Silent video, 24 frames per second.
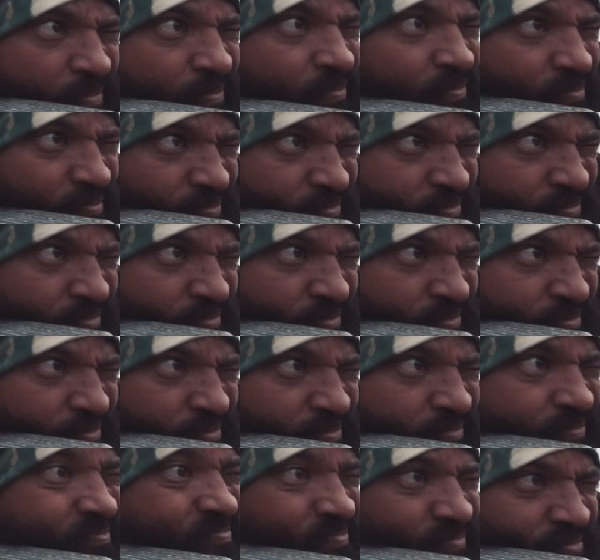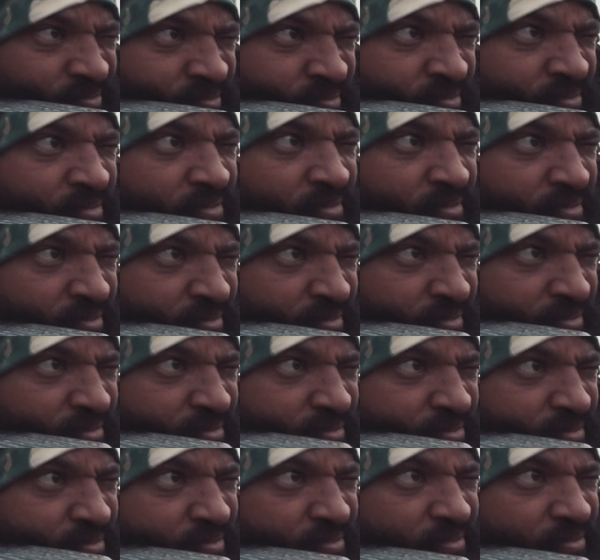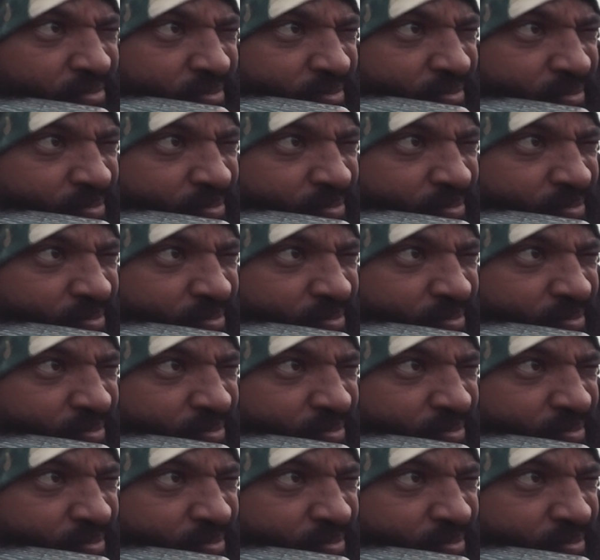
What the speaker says: complex scene I've ever shot.